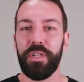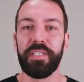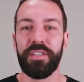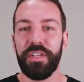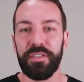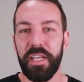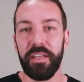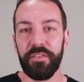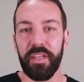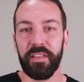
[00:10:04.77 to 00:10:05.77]
does this
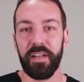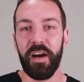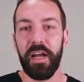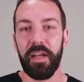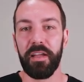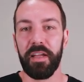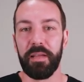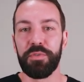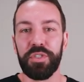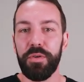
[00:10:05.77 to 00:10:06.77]
thing think that I
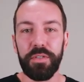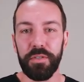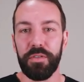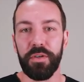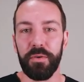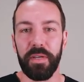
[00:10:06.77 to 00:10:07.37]
am suited to?